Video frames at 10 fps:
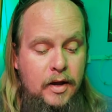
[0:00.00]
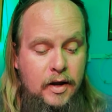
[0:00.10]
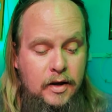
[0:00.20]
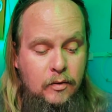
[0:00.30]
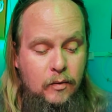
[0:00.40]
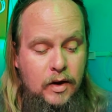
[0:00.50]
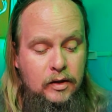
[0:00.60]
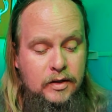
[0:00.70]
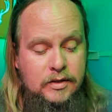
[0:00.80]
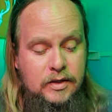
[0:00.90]
Anyway,
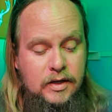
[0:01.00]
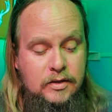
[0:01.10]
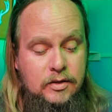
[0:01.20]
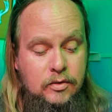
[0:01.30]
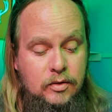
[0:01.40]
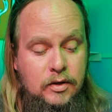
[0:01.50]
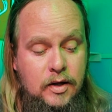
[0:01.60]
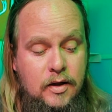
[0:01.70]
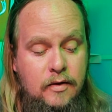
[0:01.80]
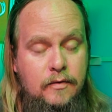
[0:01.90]
let's get to the
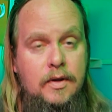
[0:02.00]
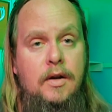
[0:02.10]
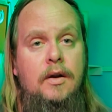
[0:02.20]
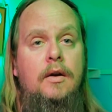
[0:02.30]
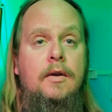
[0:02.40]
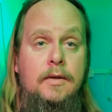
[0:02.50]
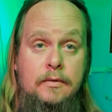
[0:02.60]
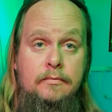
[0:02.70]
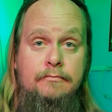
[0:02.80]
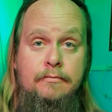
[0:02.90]
knife here.
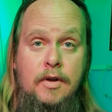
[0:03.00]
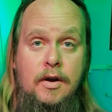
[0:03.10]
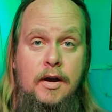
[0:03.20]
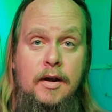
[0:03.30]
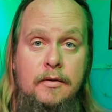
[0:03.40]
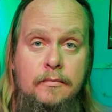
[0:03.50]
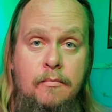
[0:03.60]
All right.